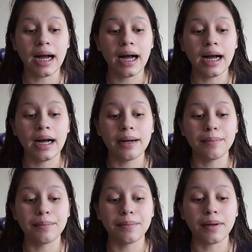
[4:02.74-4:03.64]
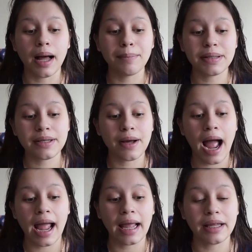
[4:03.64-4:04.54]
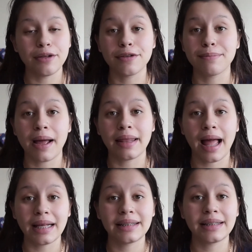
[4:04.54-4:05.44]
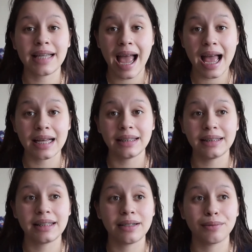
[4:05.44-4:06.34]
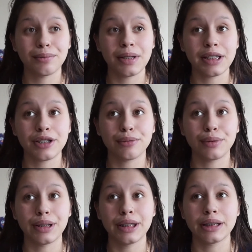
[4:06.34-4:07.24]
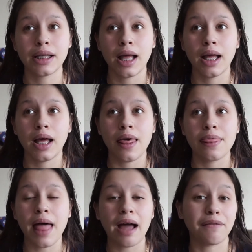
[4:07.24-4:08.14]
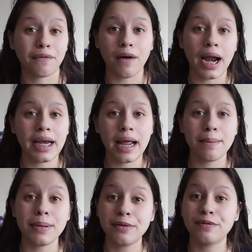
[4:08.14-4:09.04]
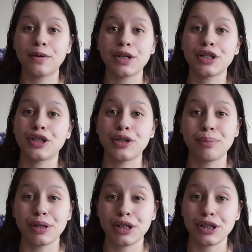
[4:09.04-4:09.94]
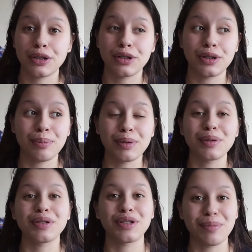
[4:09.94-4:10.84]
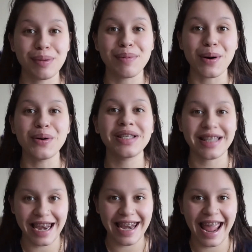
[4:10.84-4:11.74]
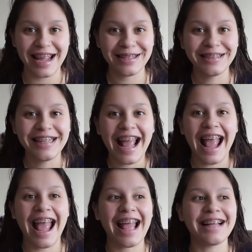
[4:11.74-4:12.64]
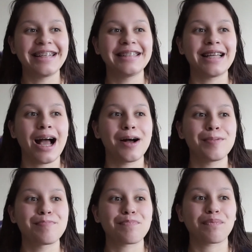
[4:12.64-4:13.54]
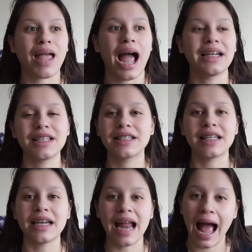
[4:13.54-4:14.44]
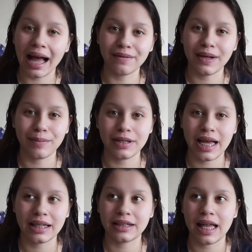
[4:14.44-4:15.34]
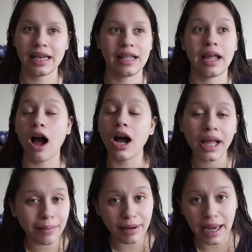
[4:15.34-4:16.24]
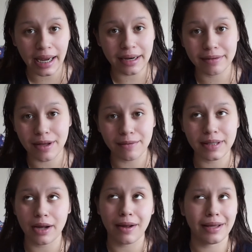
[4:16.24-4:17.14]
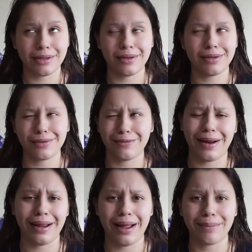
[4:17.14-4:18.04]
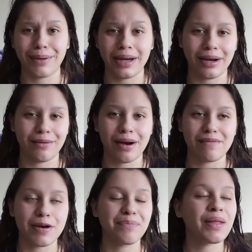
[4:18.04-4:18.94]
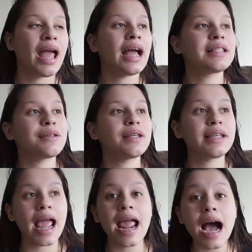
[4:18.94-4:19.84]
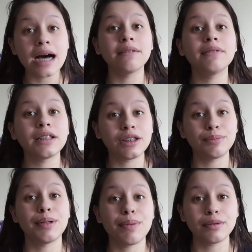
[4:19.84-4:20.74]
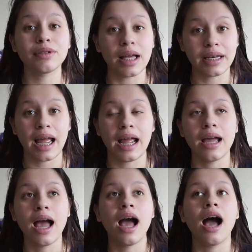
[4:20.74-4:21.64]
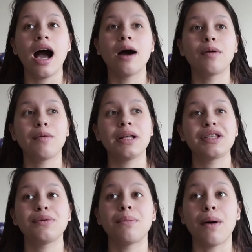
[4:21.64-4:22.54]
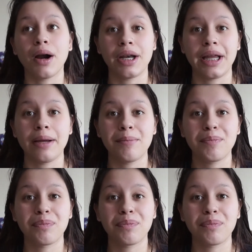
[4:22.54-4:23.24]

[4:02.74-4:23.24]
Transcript: up until I used my last test, which was that Friday before Super Bowl Sunday, and I just didn't have any more tests, and they all came out negative. So I was like, okay, so there's no way I'm pregnant or whatever. Until the day of Super Bowl Sunday, we went to a party